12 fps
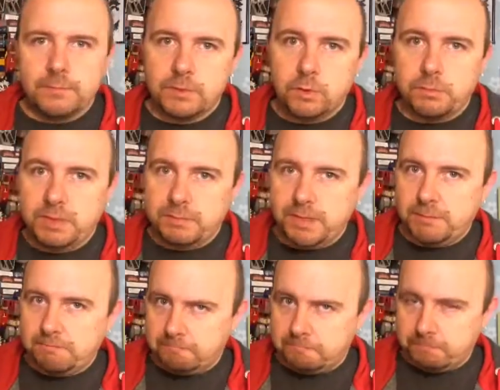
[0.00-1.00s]
go pee-pee.
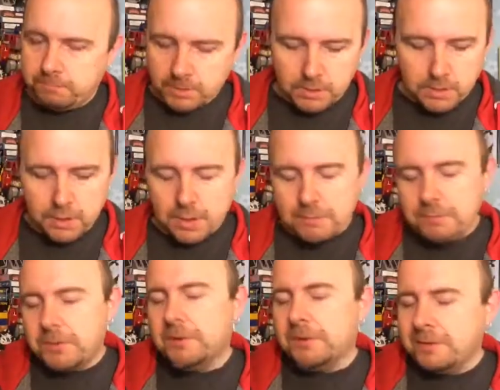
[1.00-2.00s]

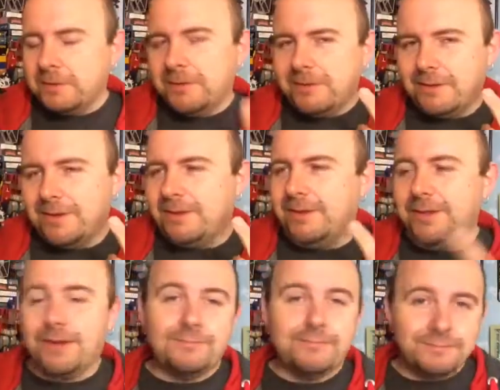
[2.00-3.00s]
But yeah.